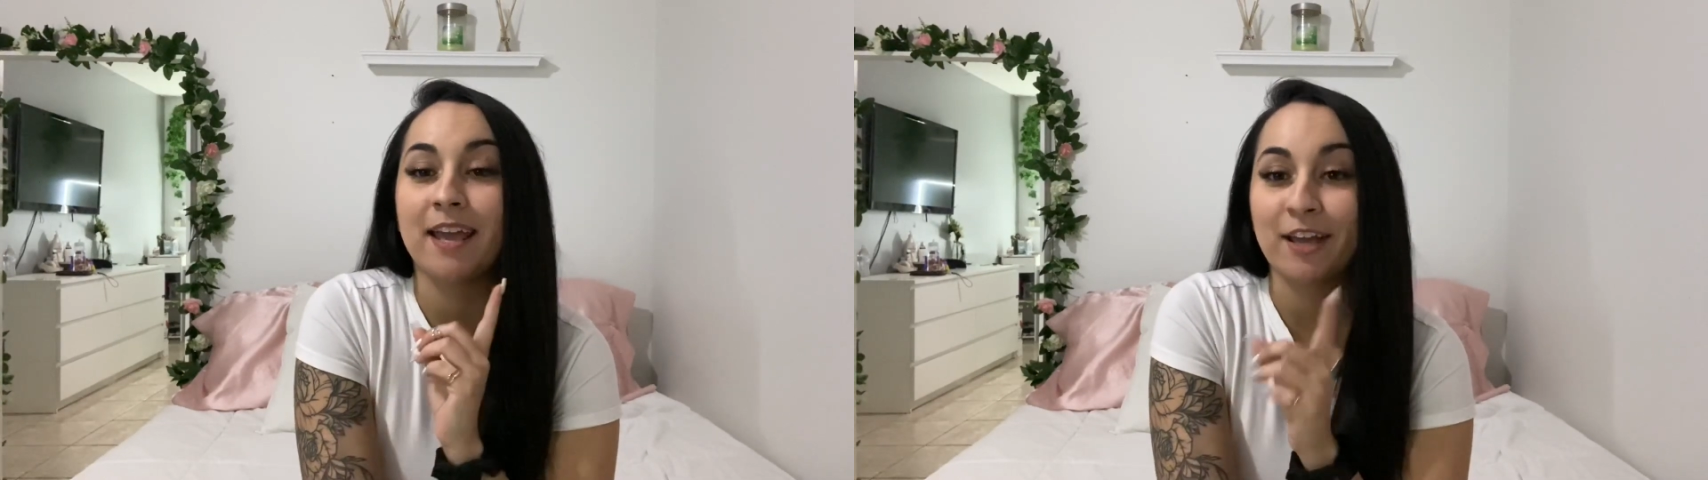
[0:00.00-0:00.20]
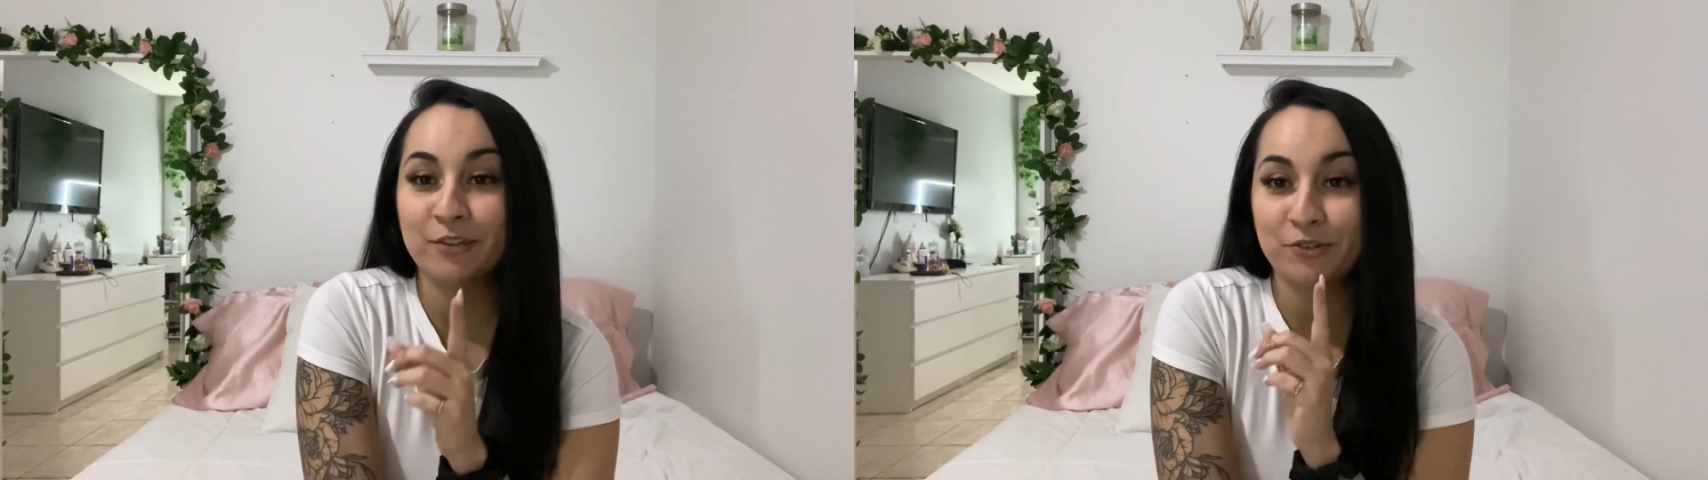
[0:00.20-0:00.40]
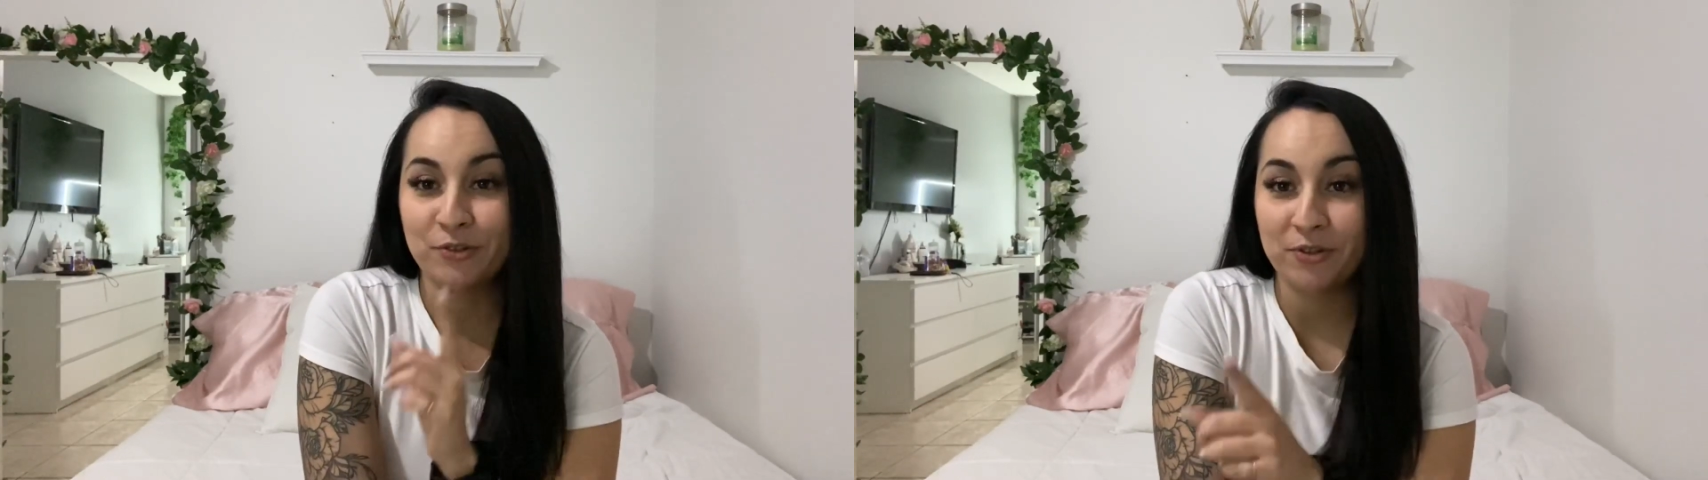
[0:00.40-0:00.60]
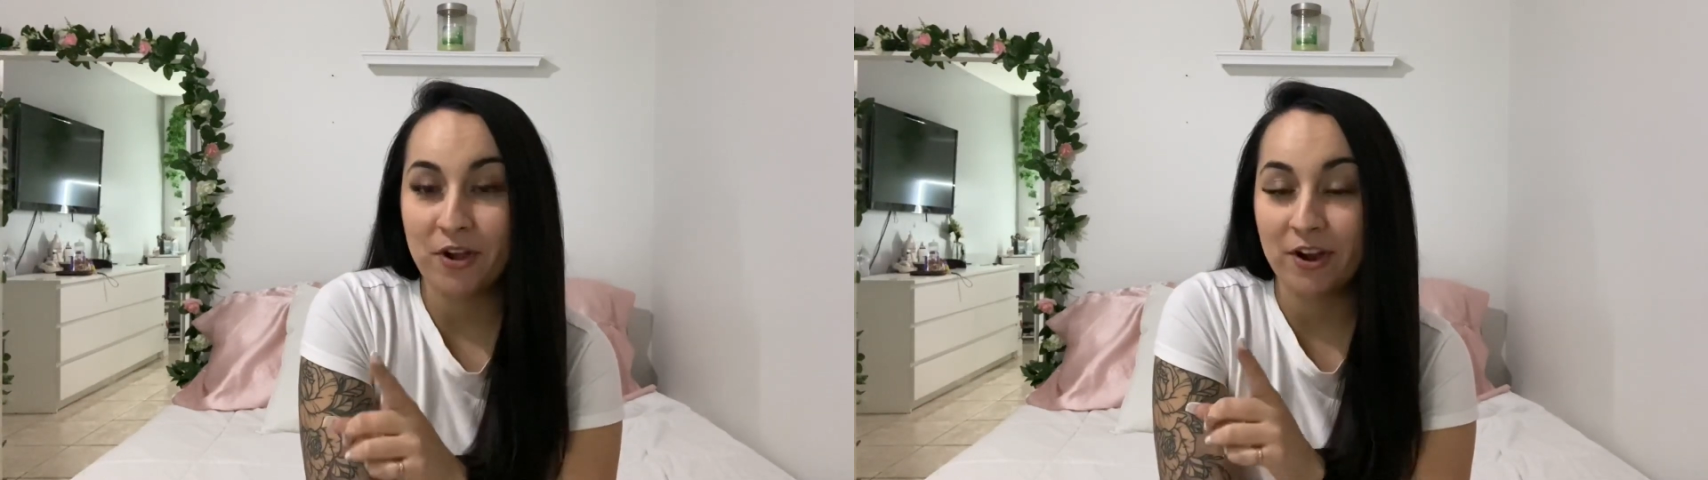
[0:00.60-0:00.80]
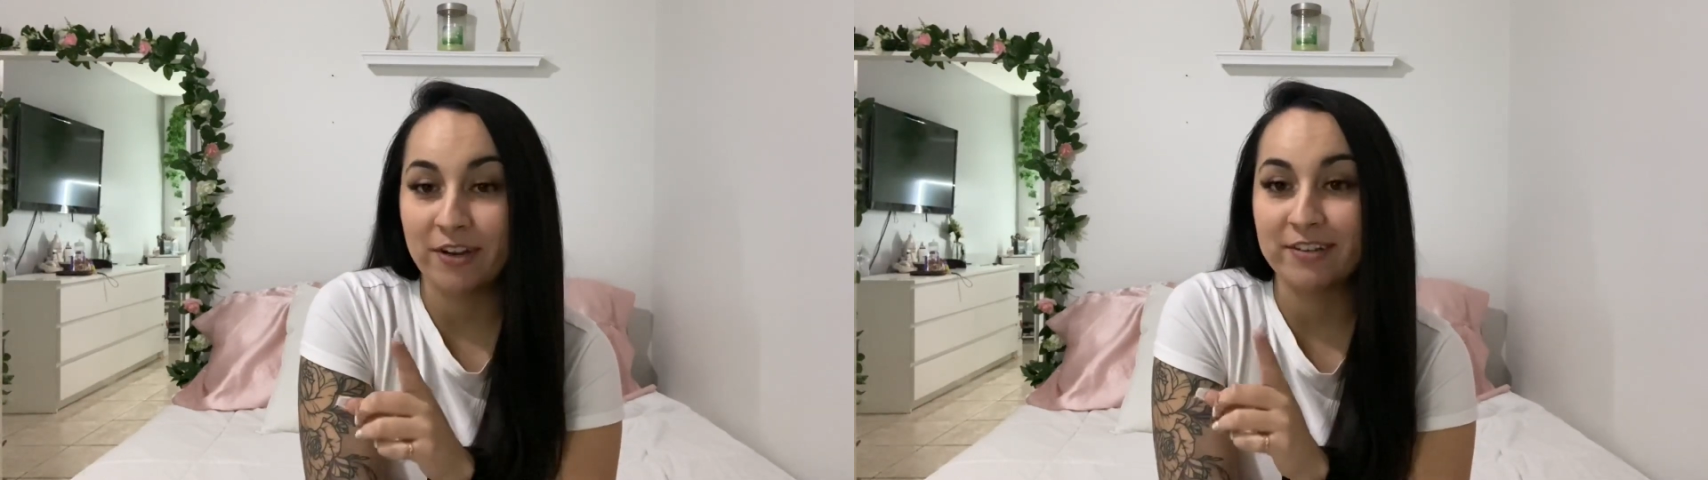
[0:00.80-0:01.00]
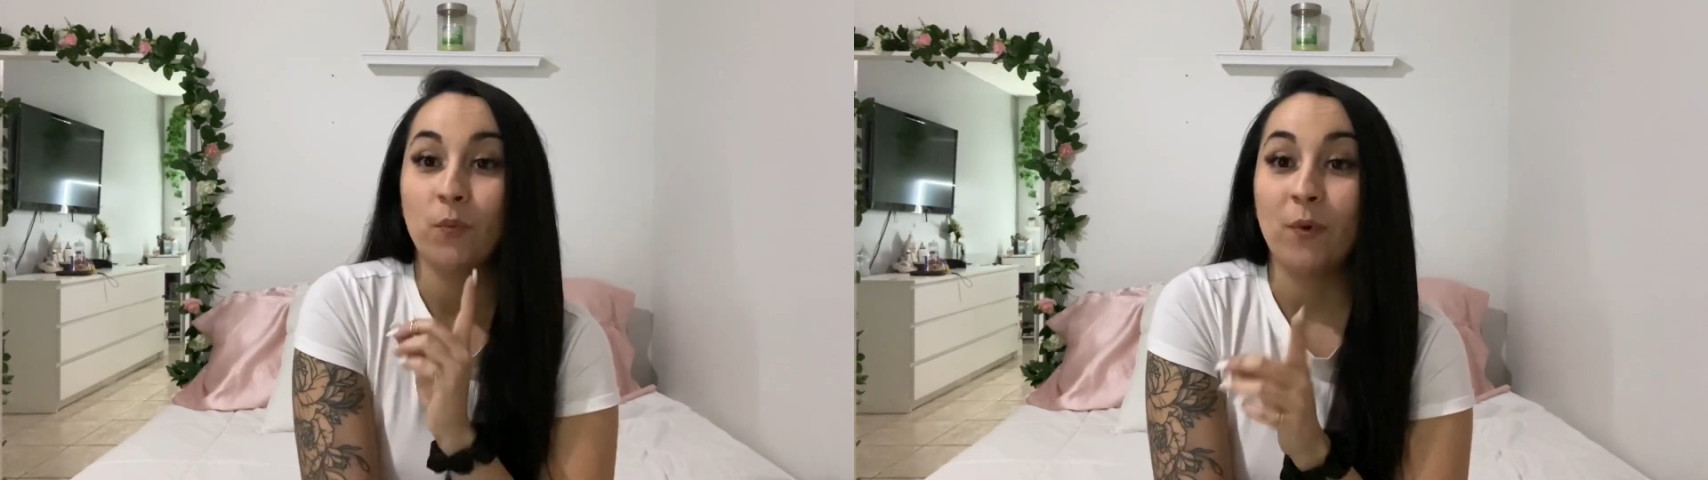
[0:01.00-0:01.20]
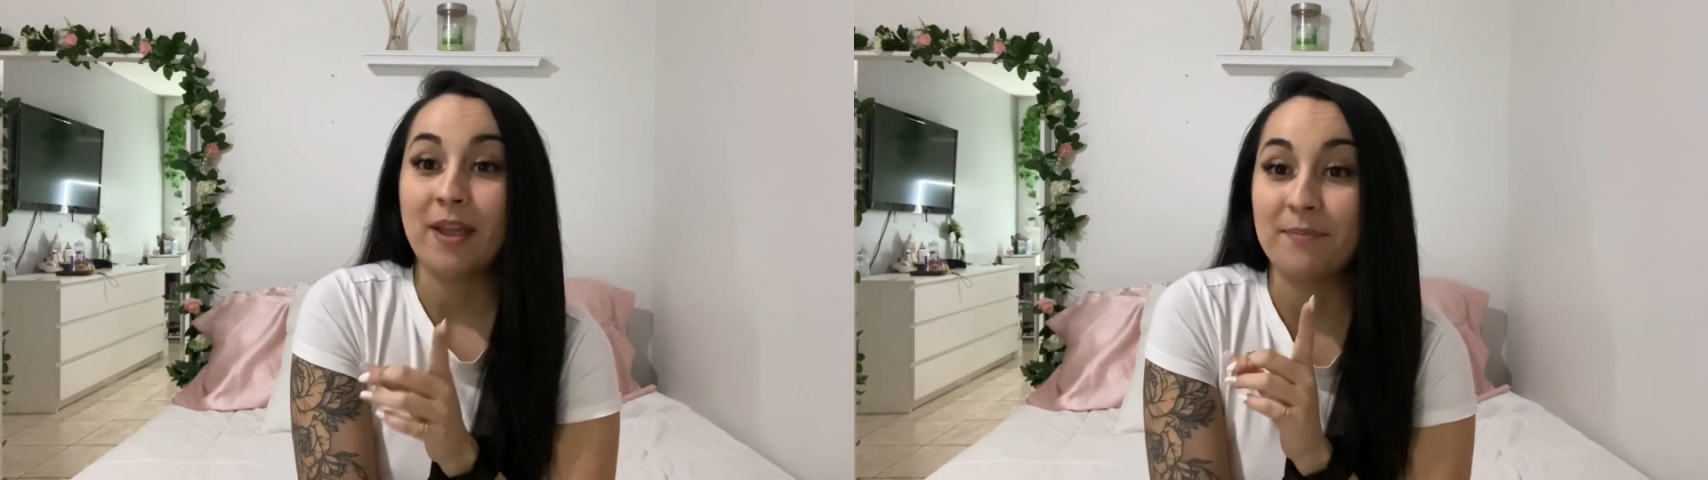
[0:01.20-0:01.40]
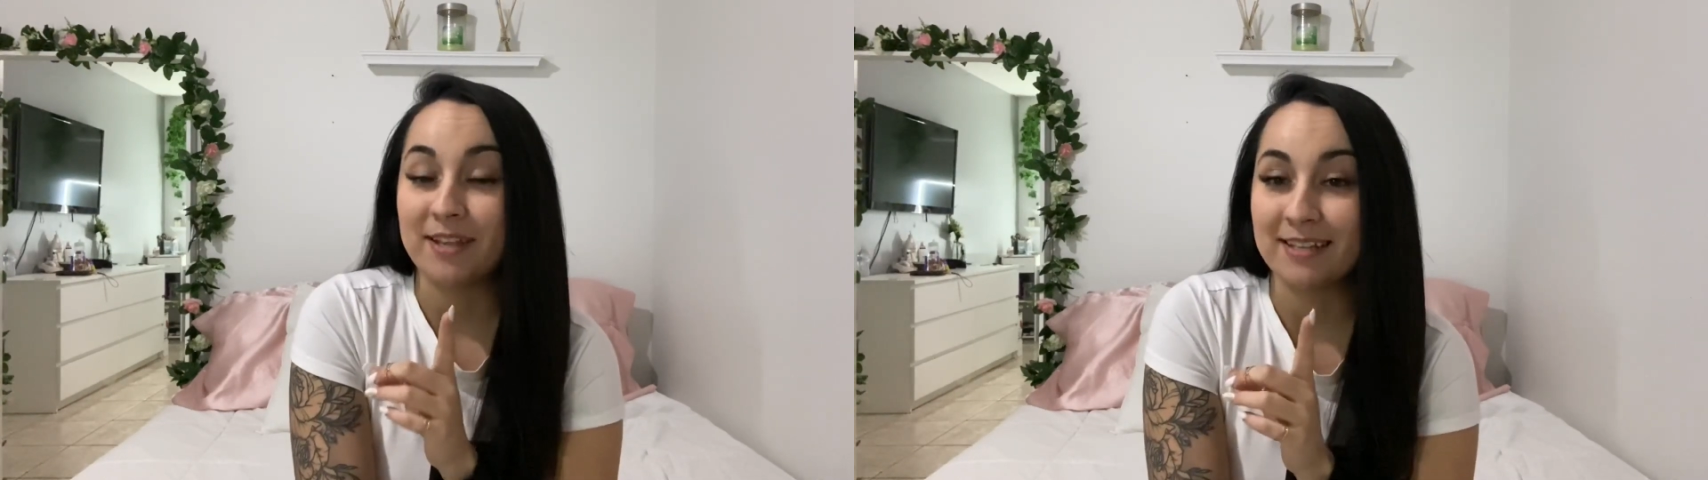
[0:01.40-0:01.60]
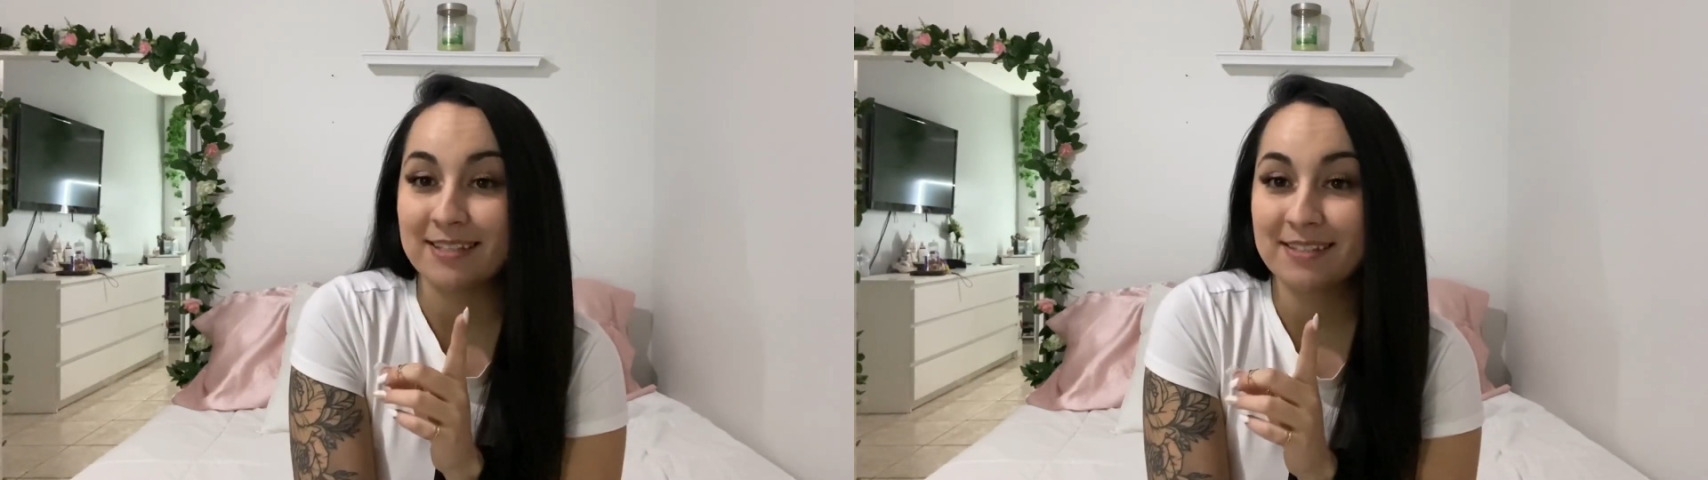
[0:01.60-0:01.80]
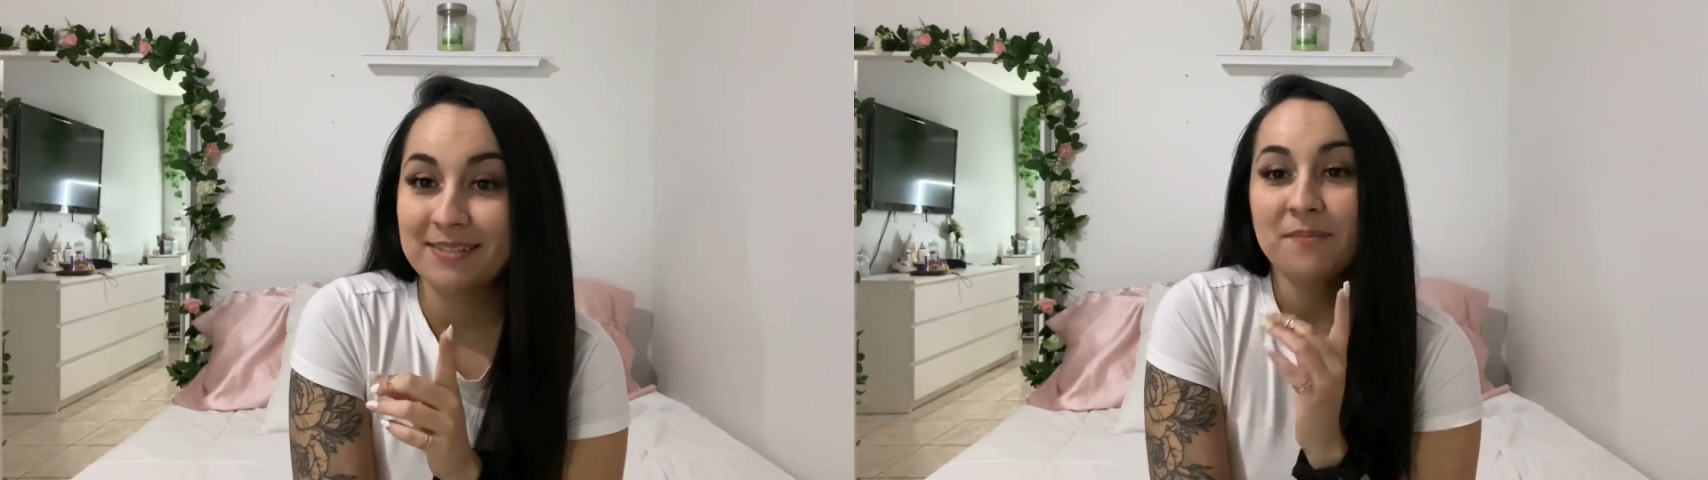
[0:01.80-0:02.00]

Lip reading: extra large wipies.